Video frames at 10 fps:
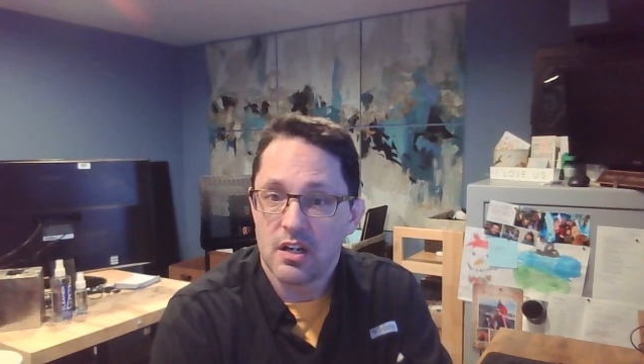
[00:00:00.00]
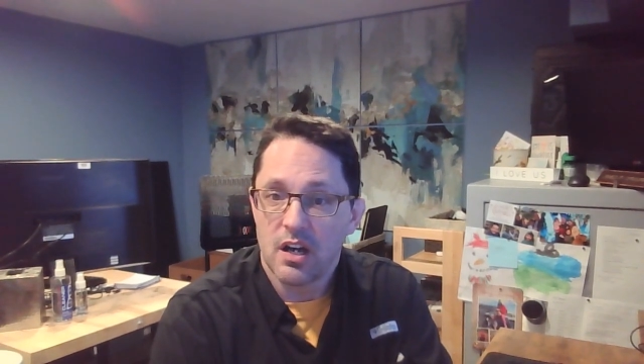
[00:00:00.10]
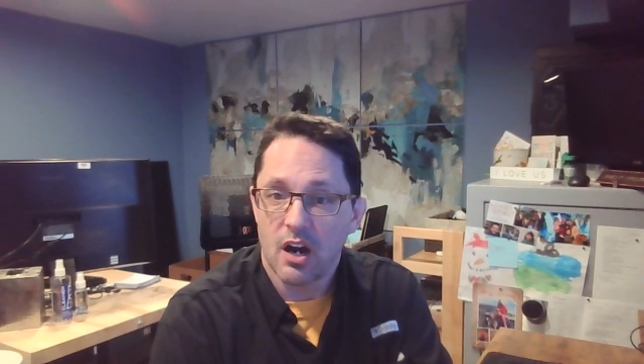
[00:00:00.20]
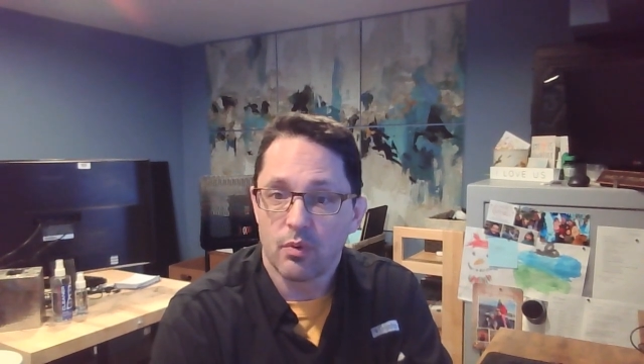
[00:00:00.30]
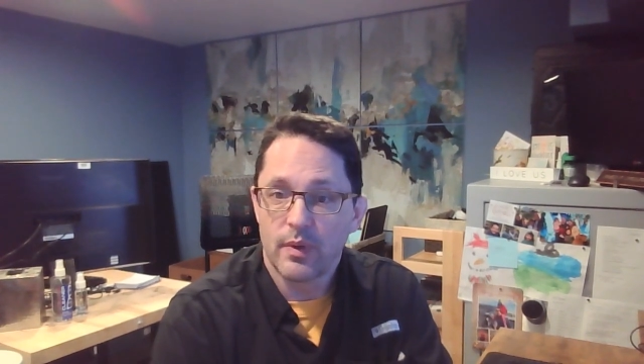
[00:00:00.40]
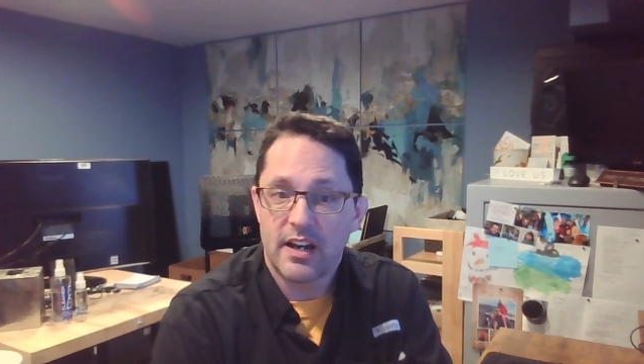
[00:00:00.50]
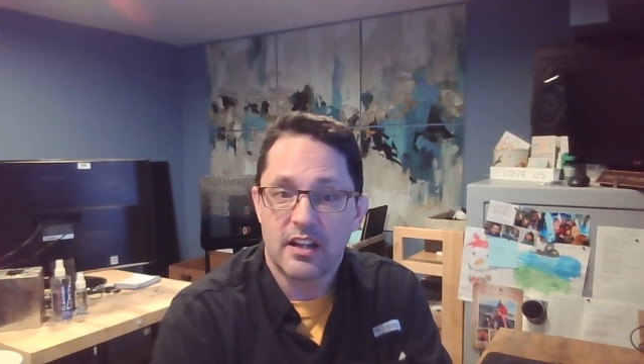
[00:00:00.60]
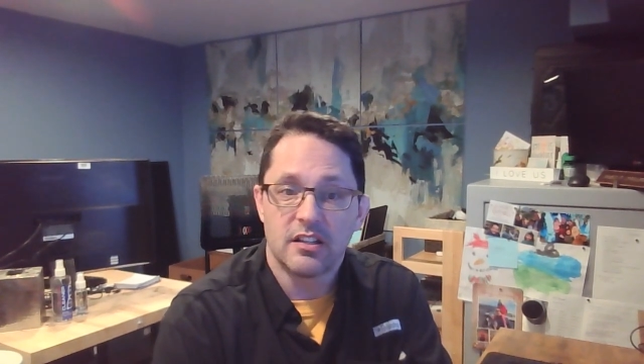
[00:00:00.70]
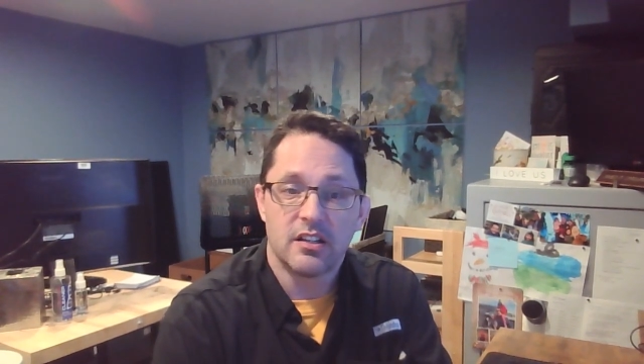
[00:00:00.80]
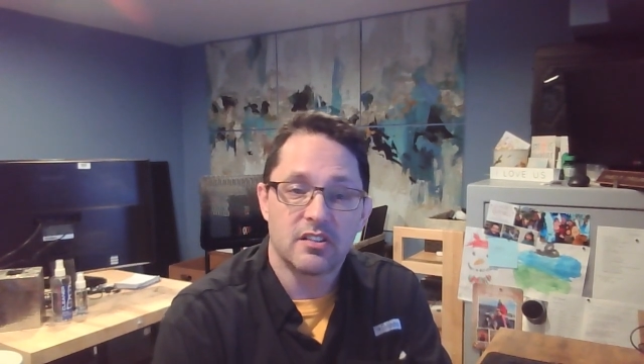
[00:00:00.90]
Our reading
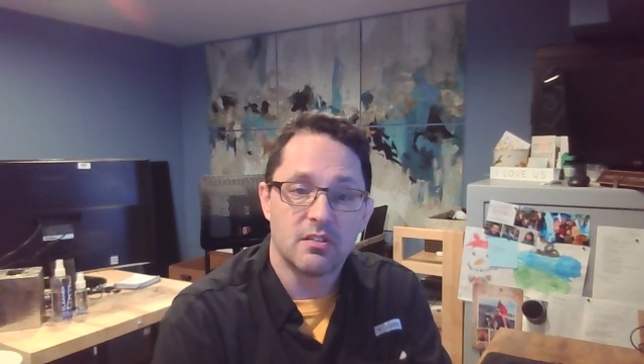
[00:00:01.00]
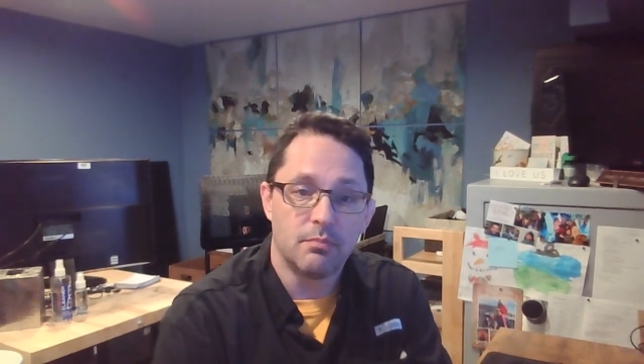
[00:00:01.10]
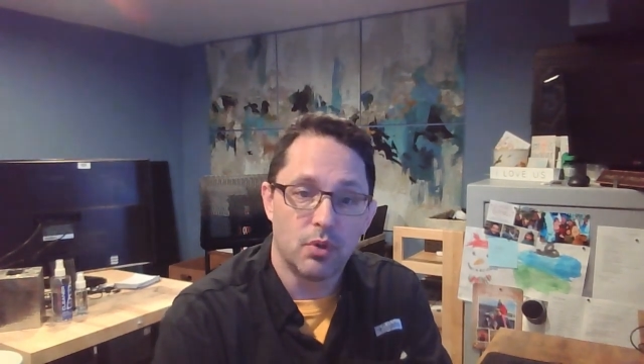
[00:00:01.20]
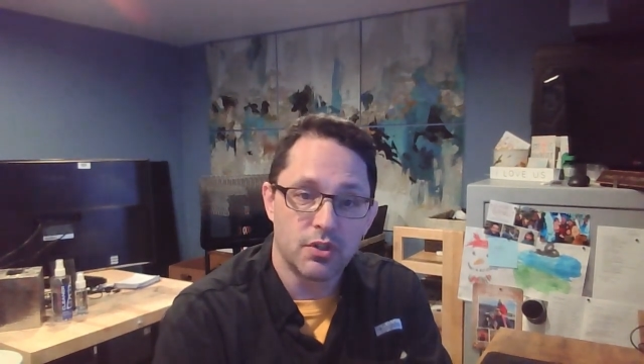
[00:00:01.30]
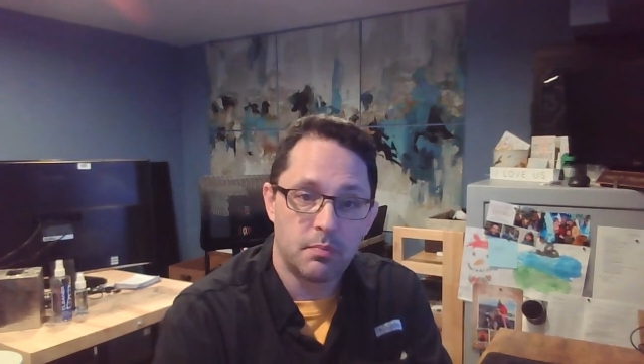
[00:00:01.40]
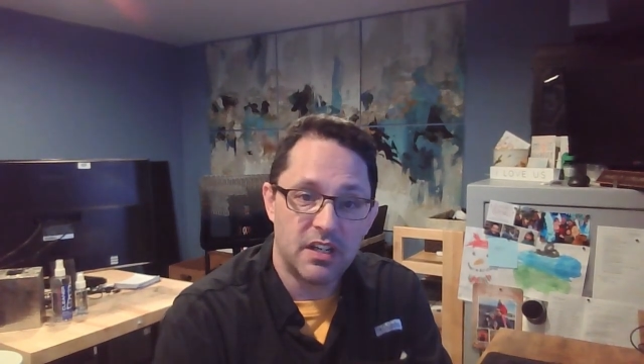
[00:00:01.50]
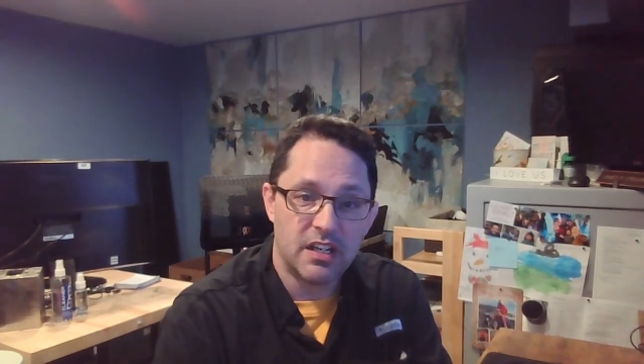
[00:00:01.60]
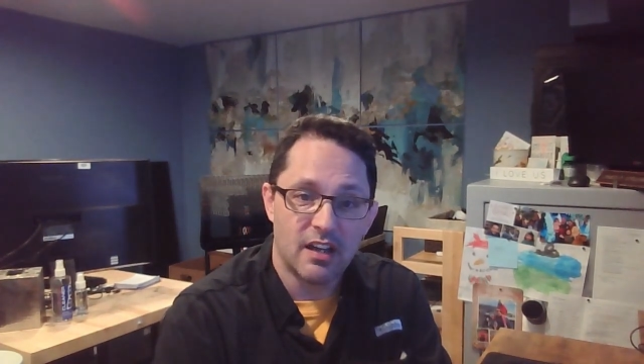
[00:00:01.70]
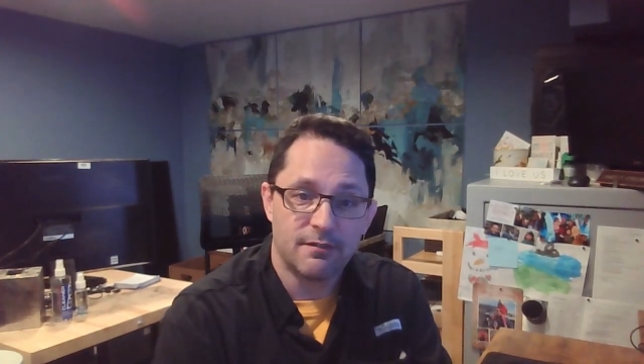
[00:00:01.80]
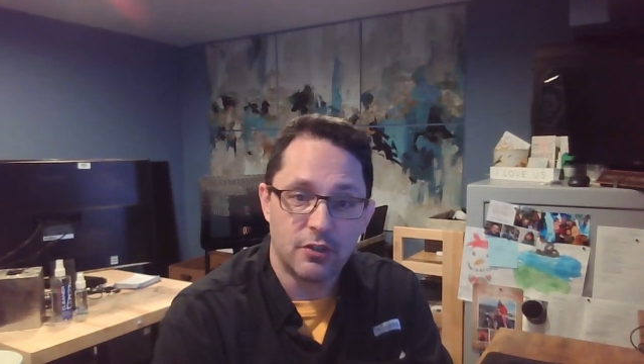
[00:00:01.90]
in the Nuts and Bolts
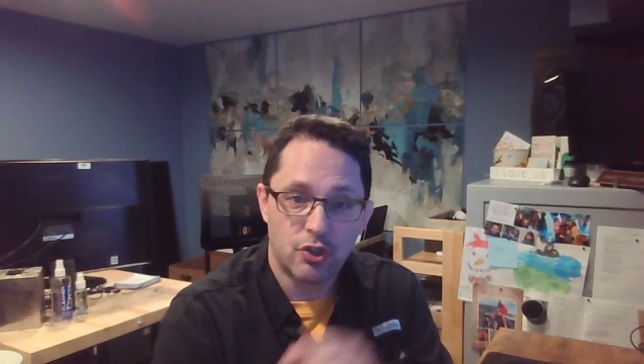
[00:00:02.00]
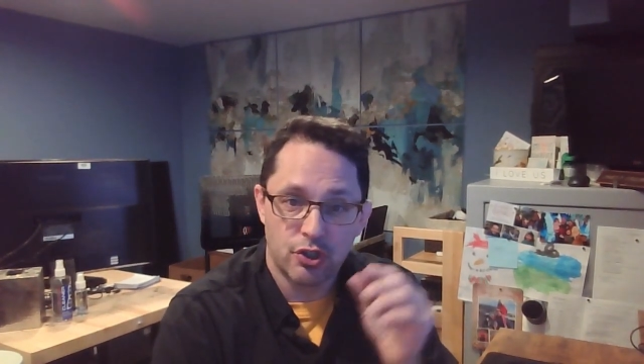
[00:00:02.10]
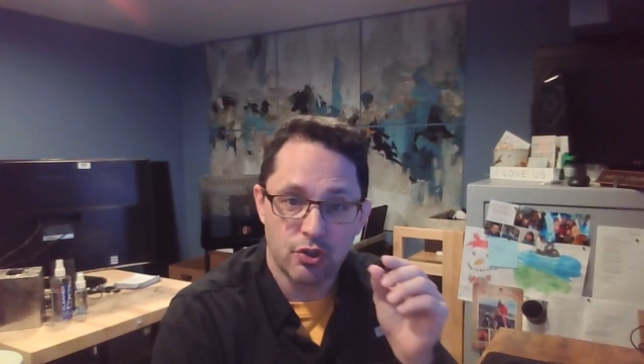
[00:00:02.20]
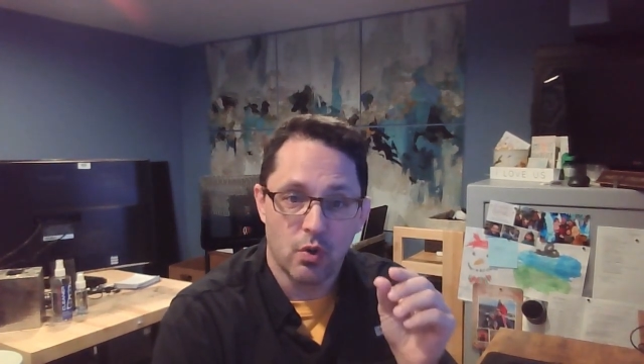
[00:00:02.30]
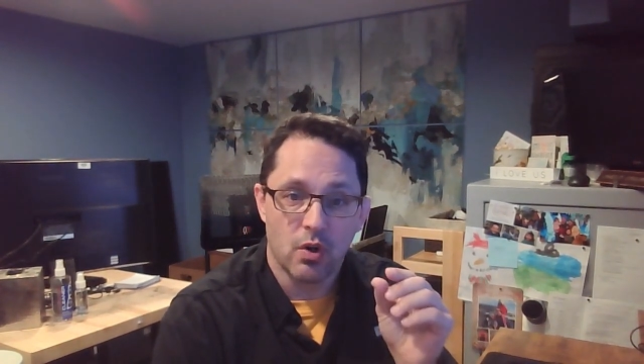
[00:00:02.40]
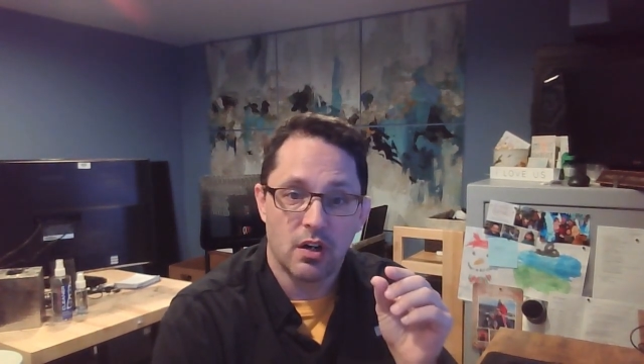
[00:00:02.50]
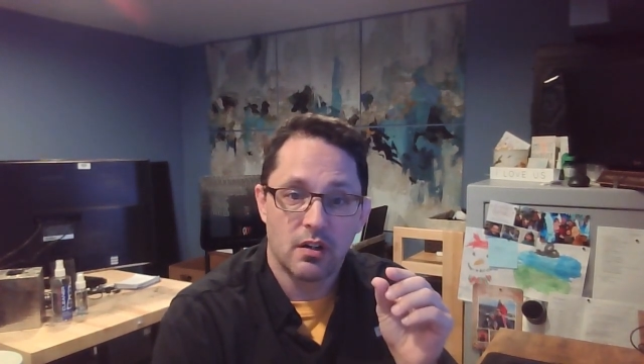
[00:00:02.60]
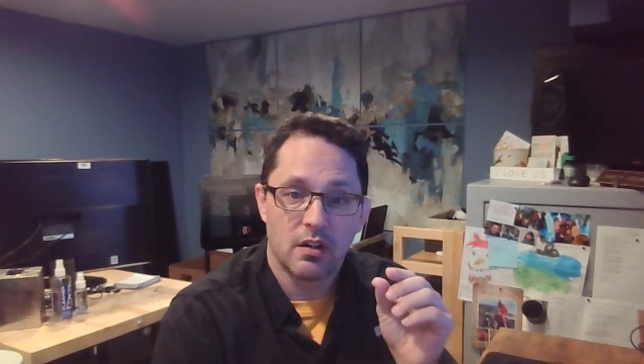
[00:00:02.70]
PDF is short,